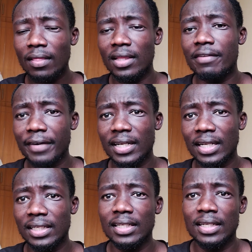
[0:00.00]
Then
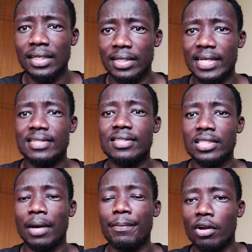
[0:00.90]
finally, let's
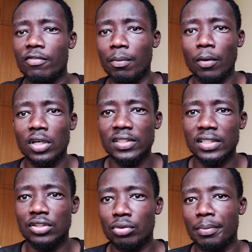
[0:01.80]
champion for
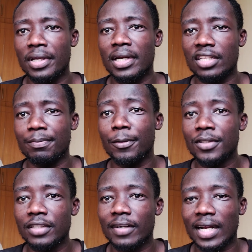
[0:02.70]
policies to be
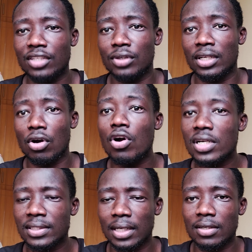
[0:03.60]
responsive and actually
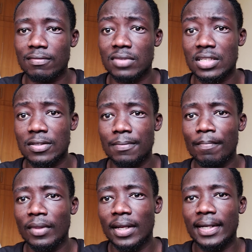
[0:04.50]
cognizant of these.
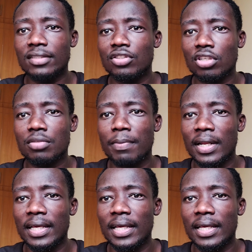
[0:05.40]
Let us not